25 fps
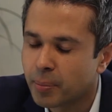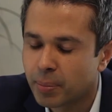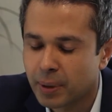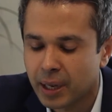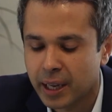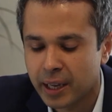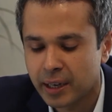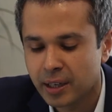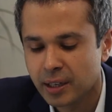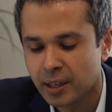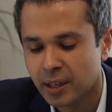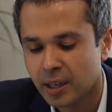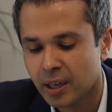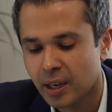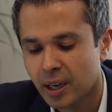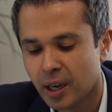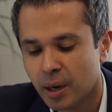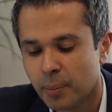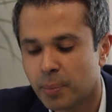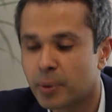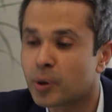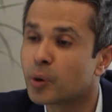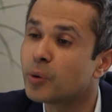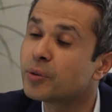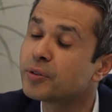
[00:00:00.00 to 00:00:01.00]
plan,
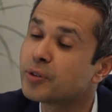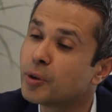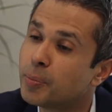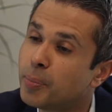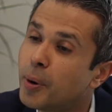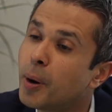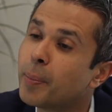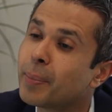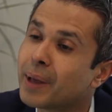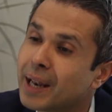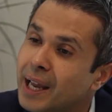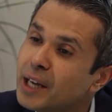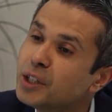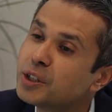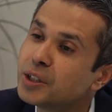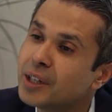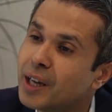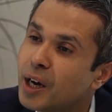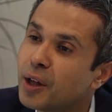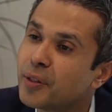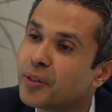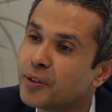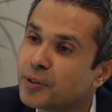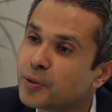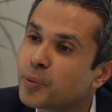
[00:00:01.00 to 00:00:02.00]
but also population
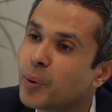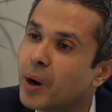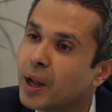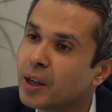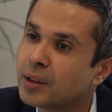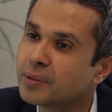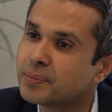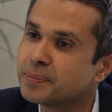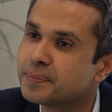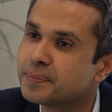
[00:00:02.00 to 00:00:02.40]
health as well.